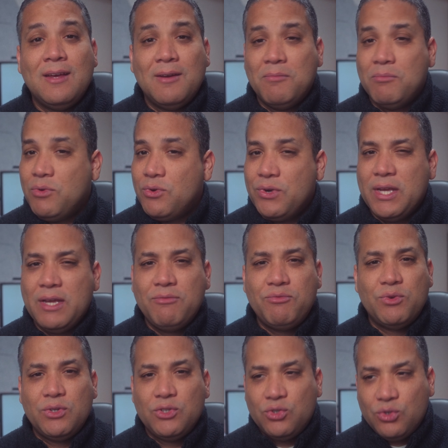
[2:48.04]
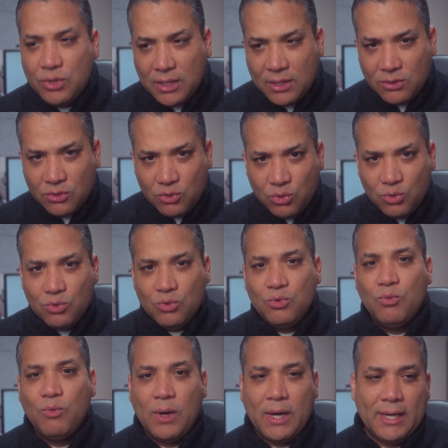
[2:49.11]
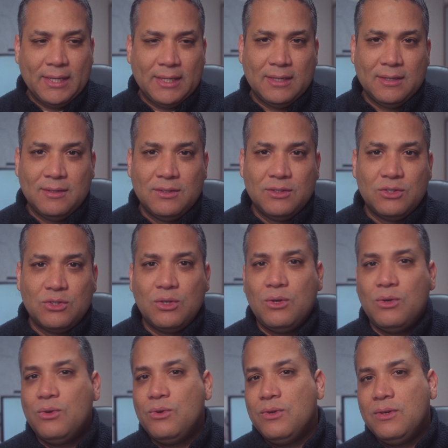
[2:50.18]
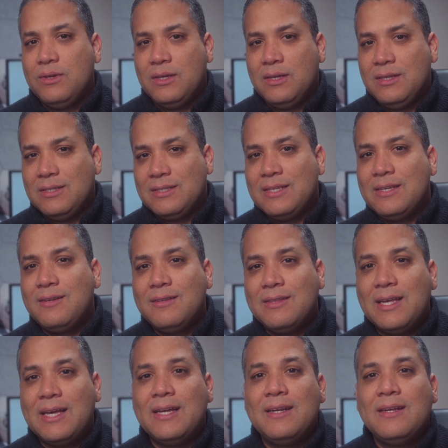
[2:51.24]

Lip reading: moire if we're shooting too wide. So instead of that,